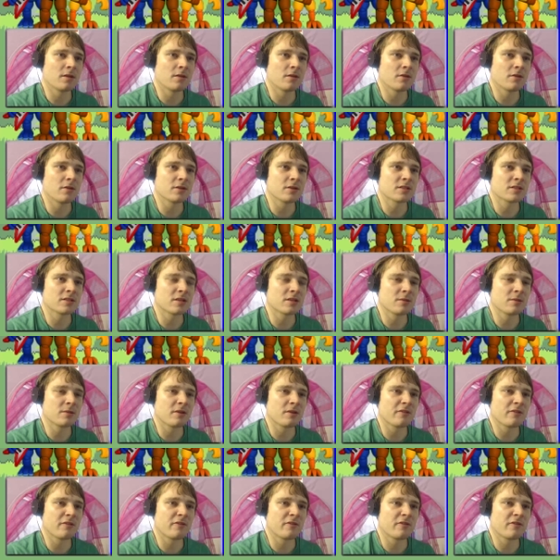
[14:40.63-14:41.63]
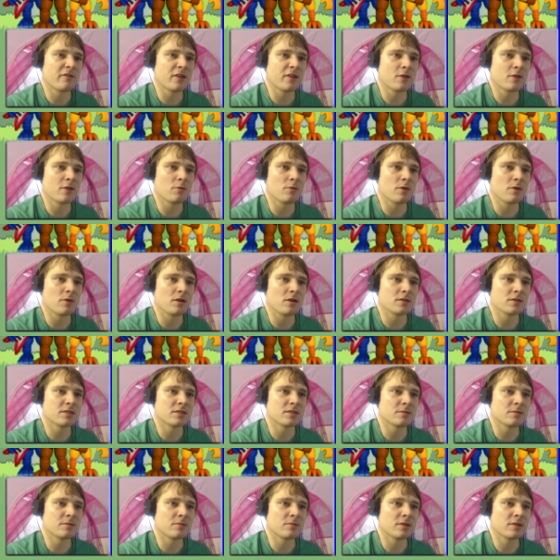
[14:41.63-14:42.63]
There's gonna be a fake wall
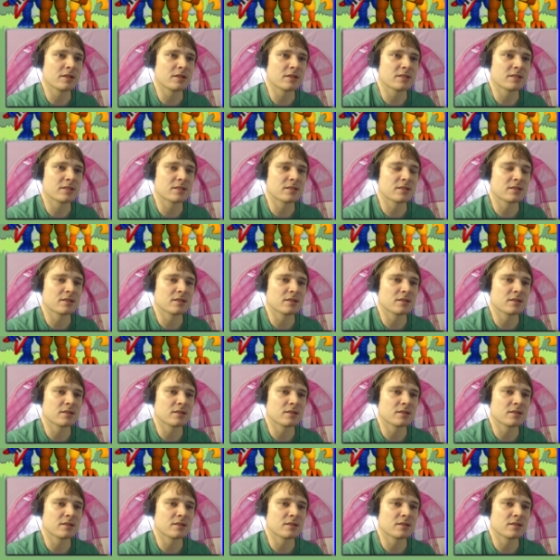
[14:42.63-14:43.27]
someplace.